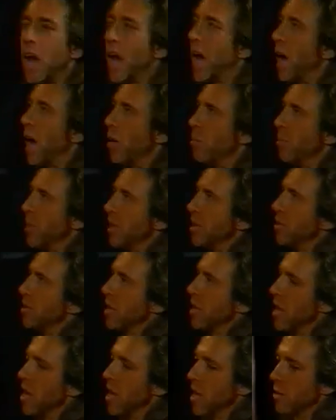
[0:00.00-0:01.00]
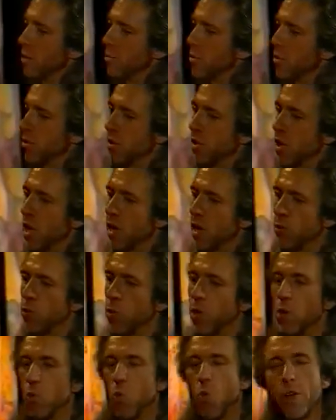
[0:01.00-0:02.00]
How many times have
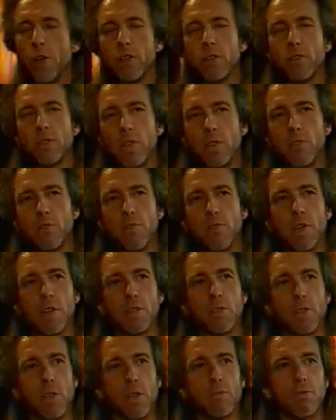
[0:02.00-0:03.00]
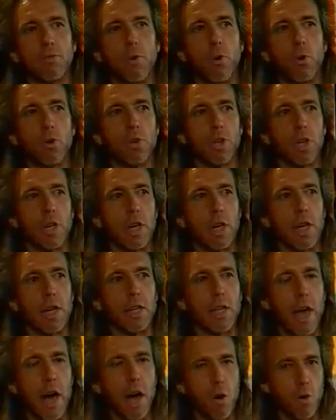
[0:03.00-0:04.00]
we witnessed events unfolding
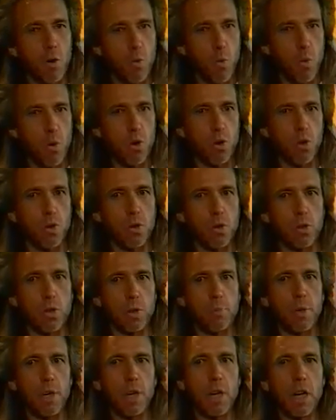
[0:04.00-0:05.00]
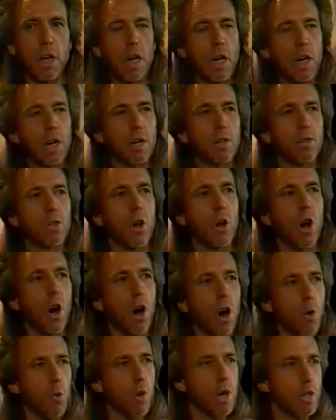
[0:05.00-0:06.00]
in our world, and because
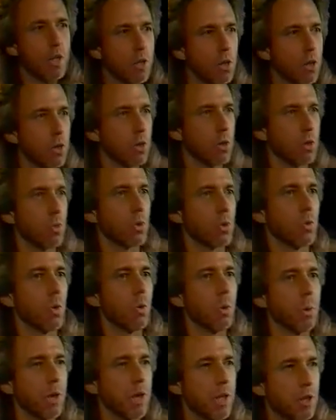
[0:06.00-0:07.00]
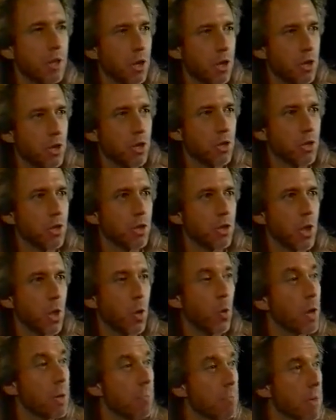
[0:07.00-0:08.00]
all we knew was what we were conditioned to know,
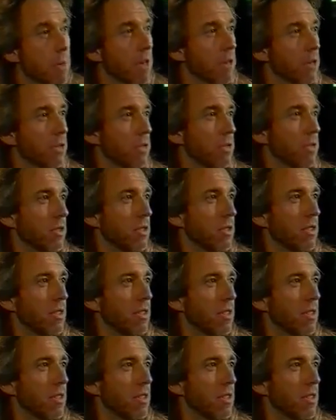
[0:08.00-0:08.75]
we missed